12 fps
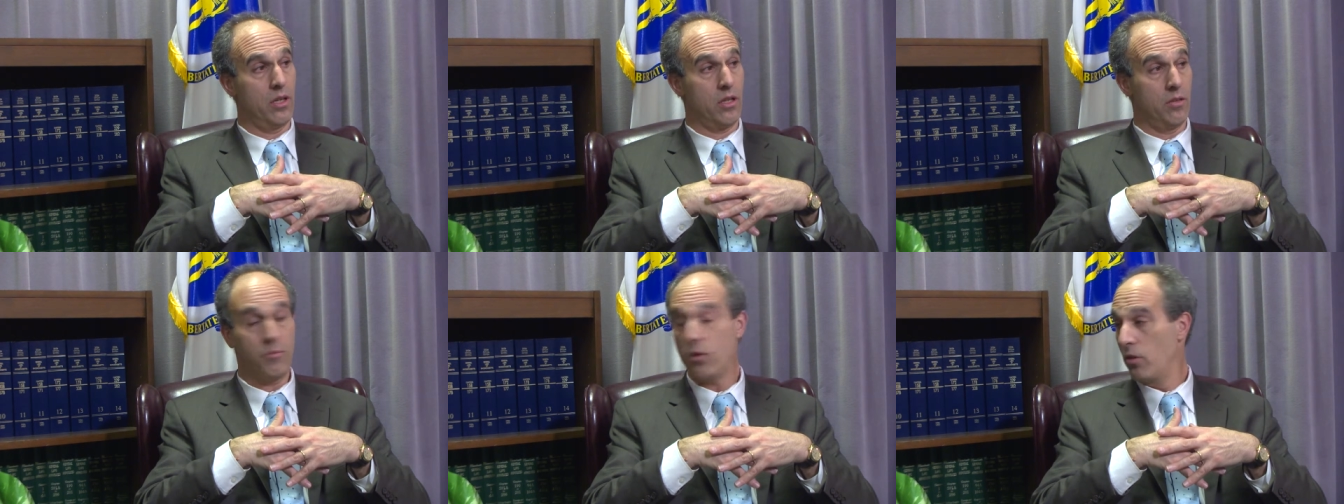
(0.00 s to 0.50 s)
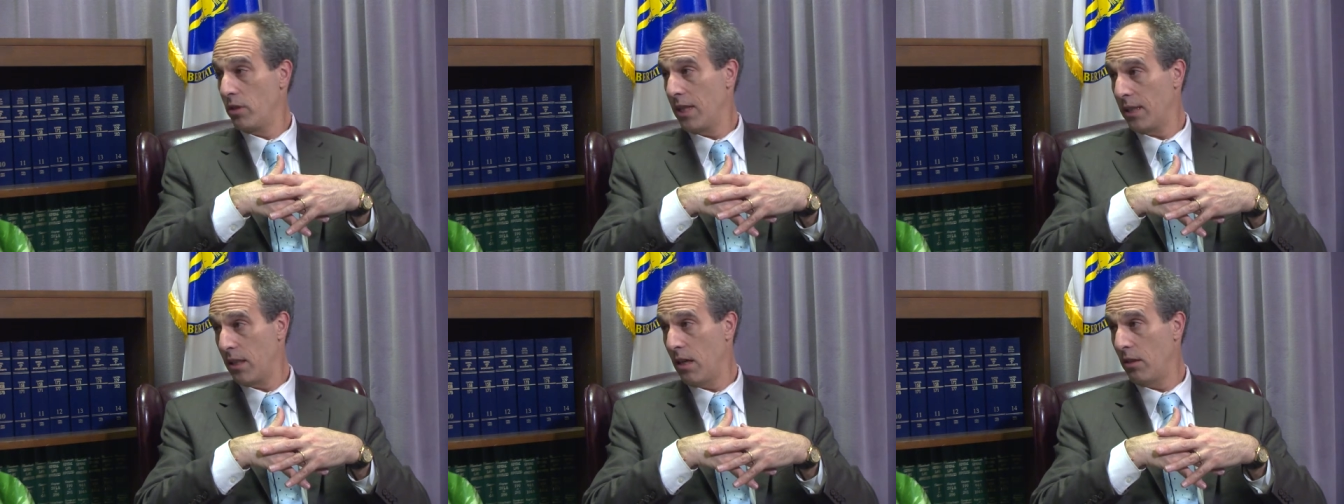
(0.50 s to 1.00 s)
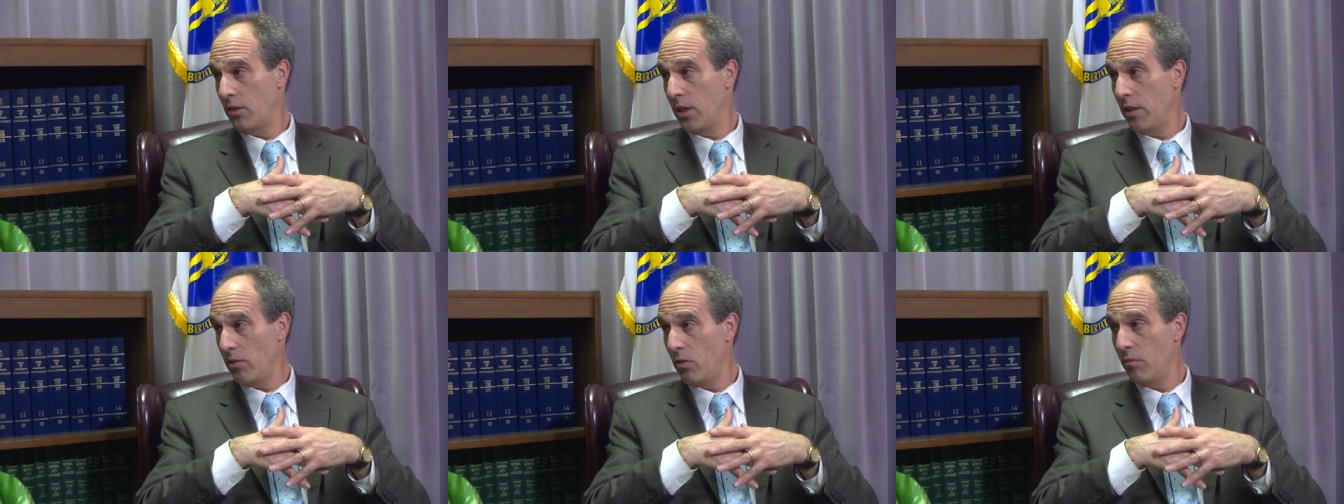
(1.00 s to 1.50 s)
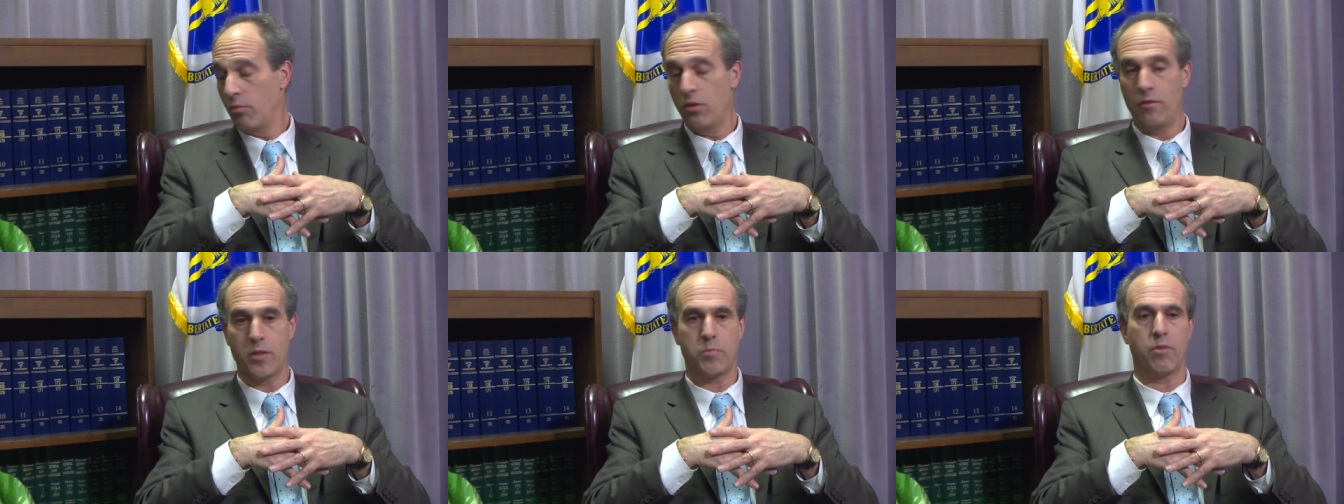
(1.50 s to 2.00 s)
computer technology to
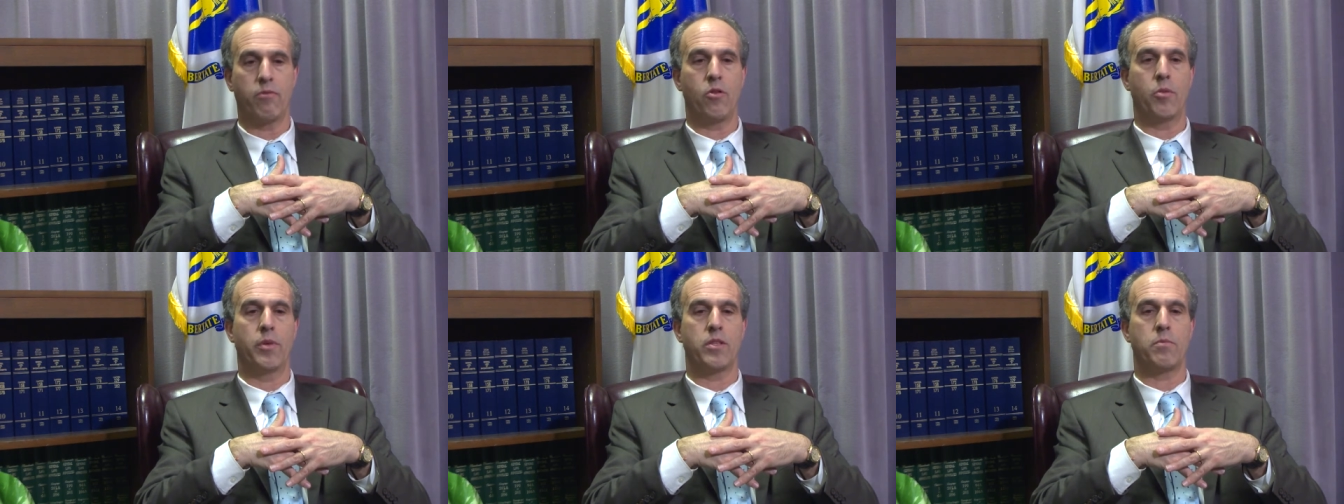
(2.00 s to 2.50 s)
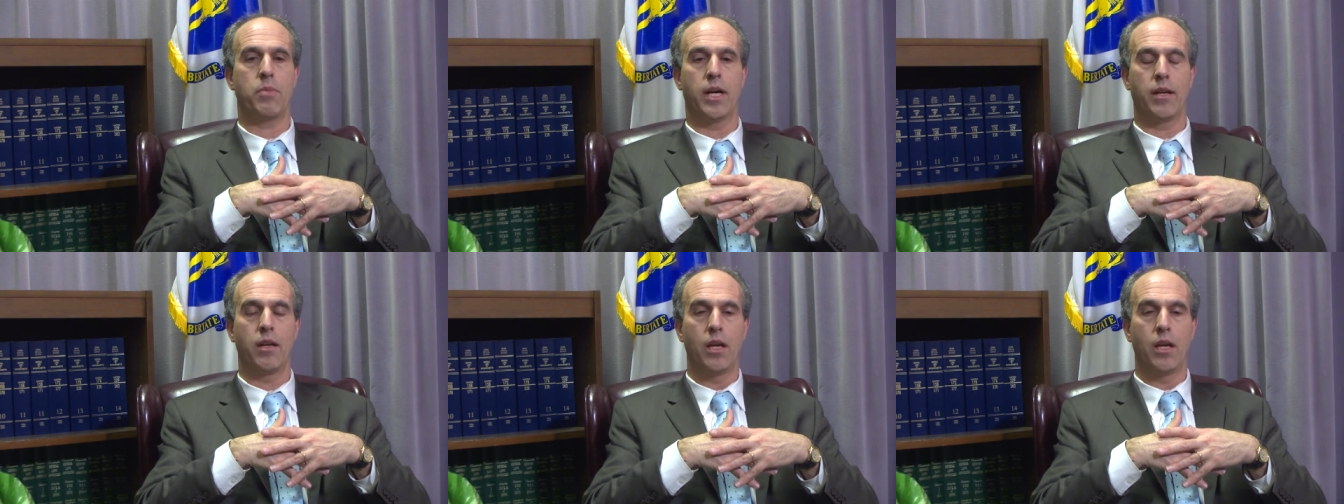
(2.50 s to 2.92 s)
improve its performance, but